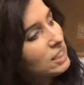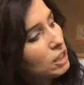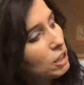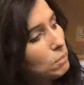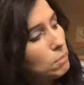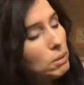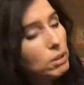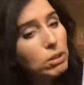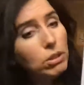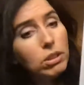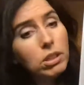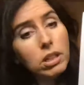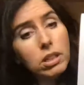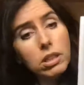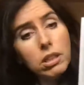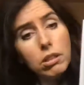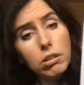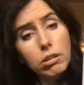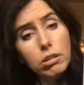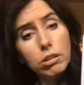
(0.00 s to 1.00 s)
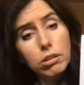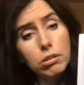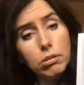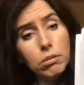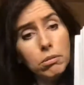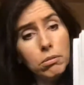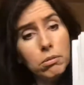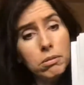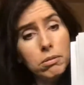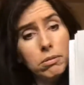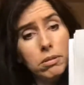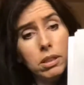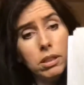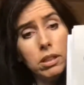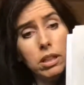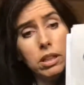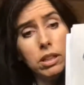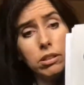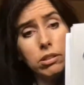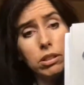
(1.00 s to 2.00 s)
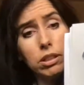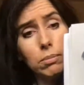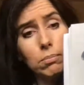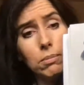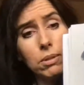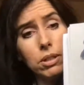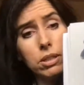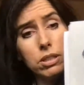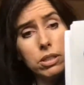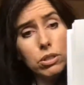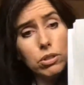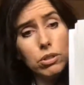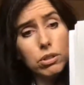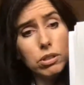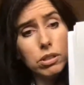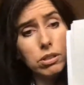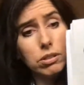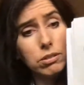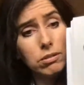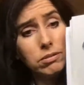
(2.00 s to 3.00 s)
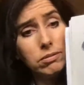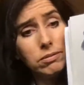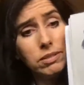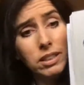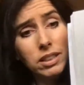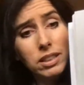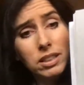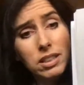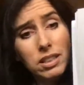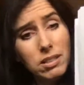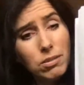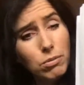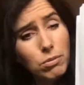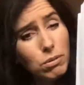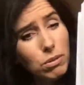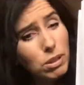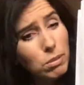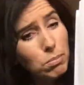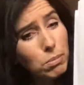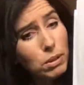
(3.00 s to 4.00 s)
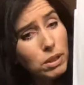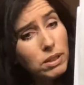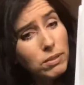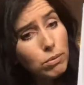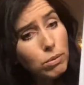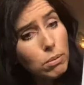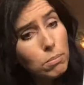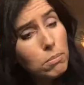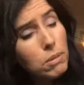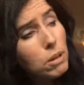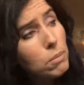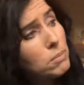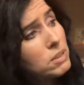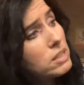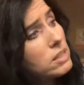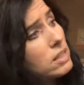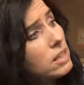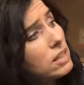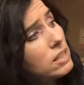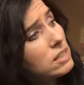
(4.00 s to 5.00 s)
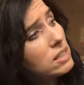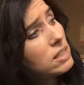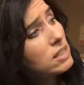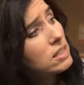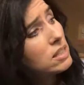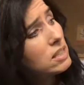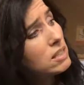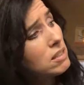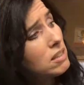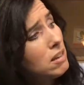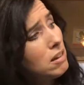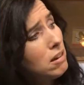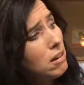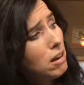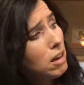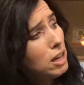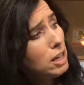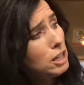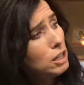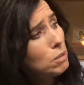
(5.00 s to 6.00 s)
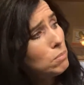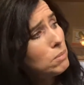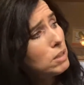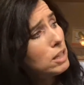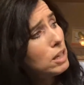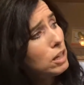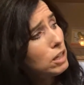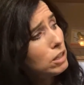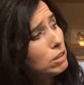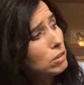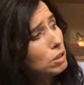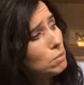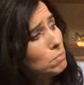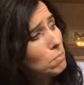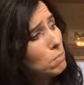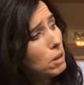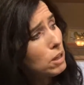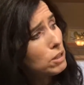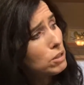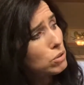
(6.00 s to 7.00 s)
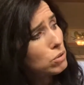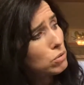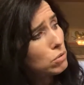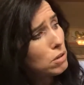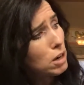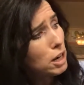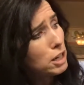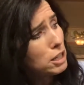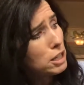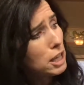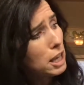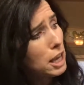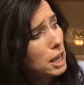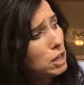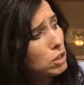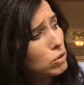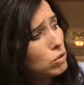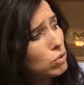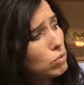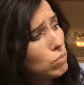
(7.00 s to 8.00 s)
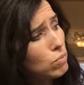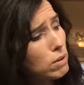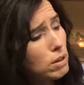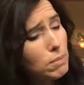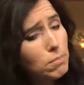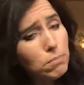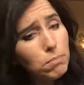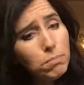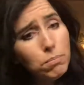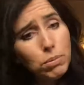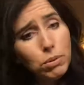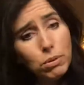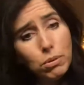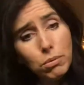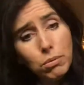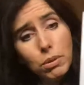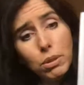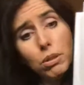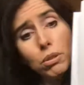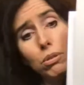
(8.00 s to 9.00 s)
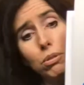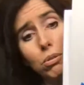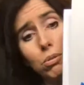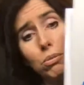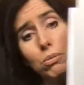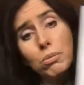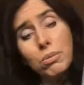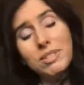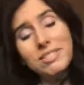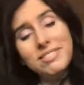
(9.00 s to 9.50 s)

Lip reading: But look at the little ugly monster. He doesn't really believe what Mama says. He says, I am the ugly monster. I can't swim. Boo-hoo.